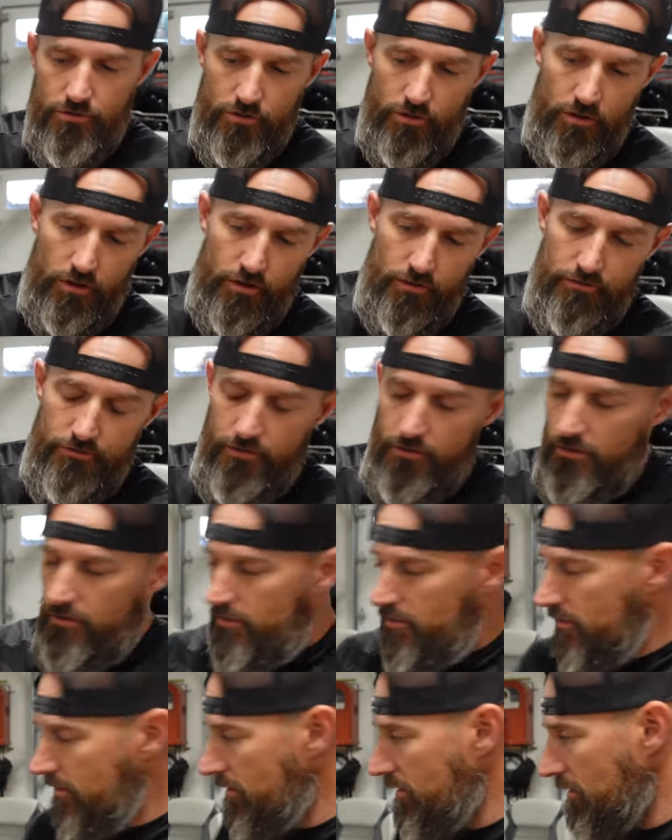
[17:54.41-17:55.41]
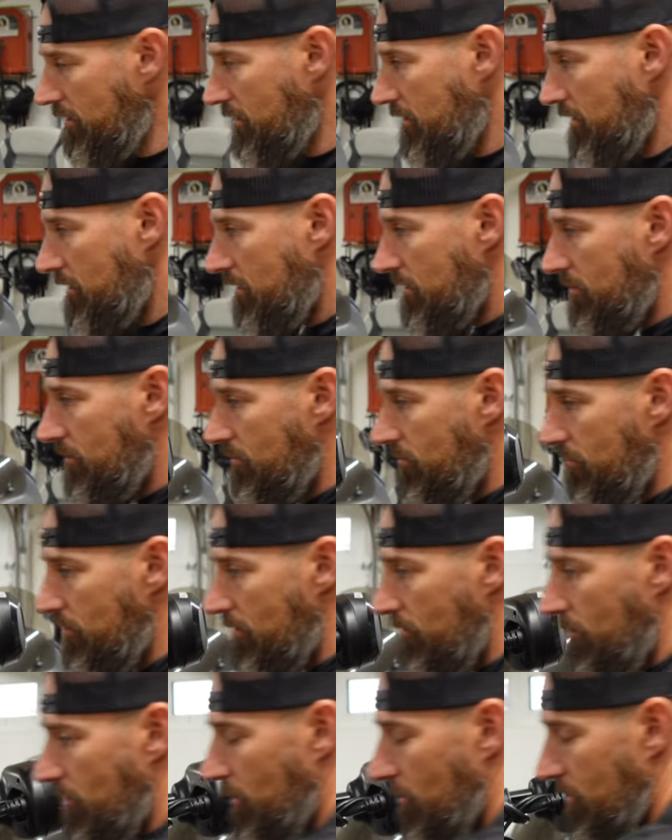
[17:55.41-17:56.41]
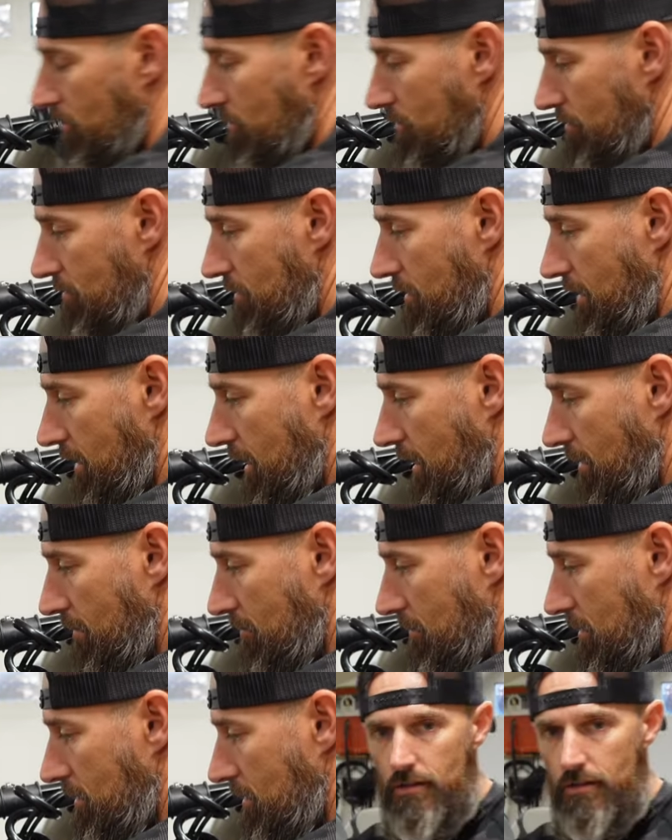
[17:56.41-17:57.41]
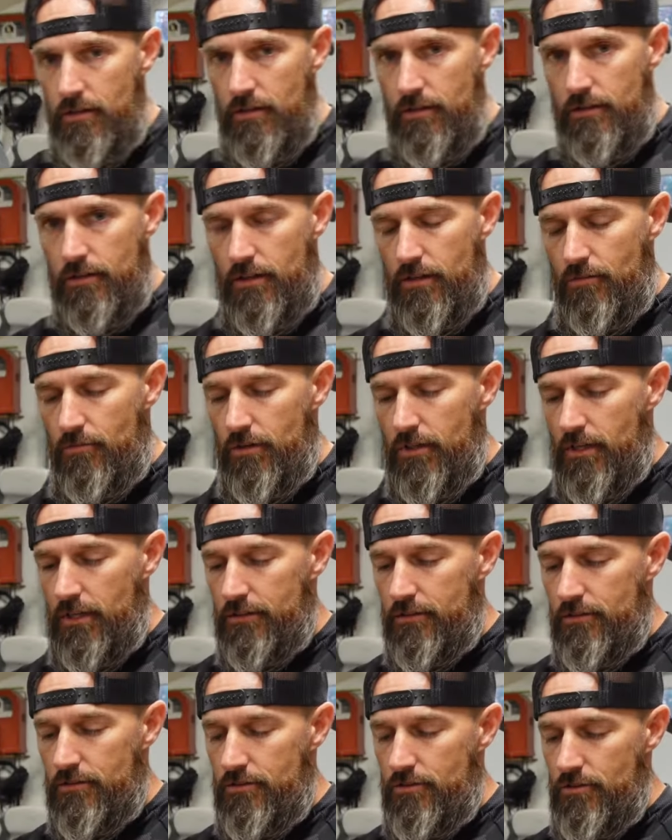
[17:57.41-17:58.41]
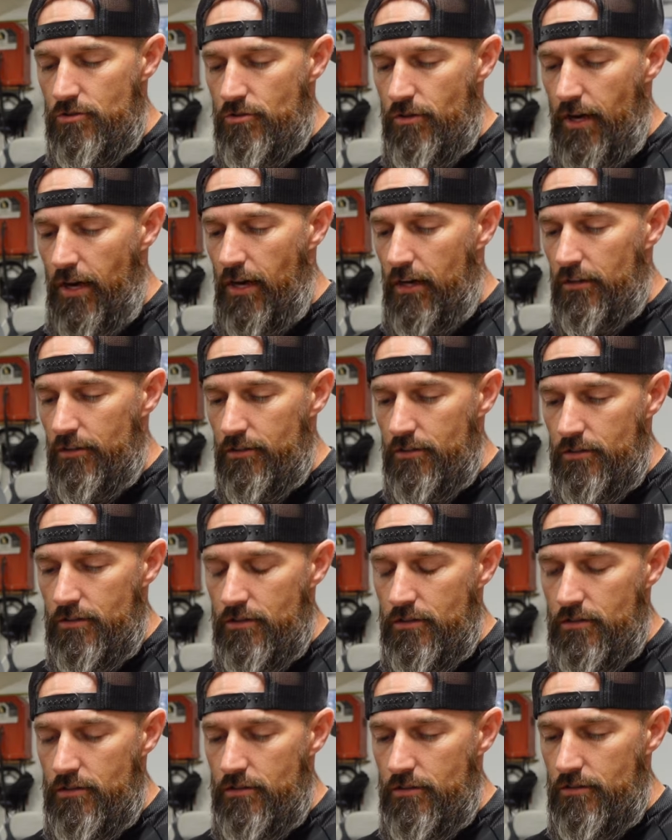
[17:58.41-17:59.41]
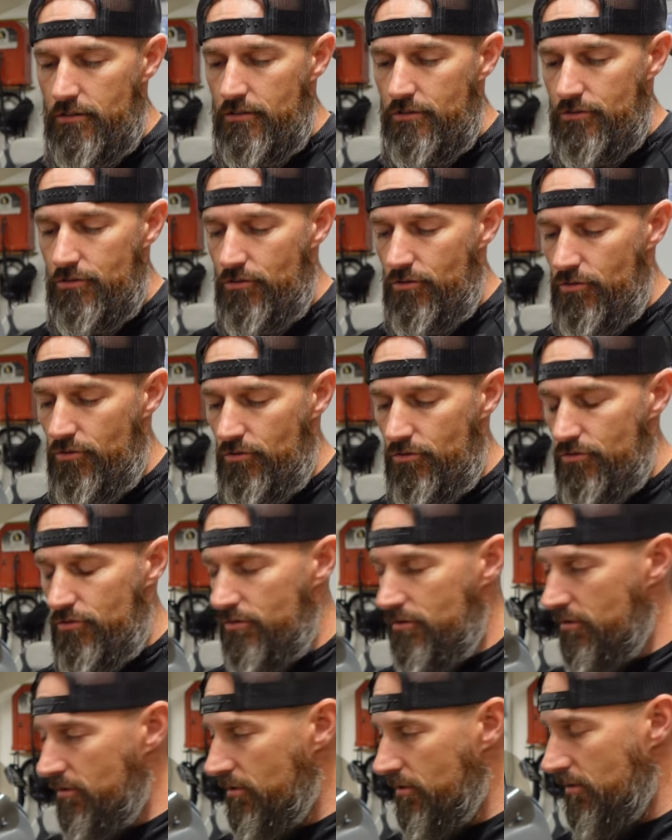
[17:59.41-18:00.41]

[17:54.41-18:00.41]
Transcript: off. We will use them. And then we got these two Allen screws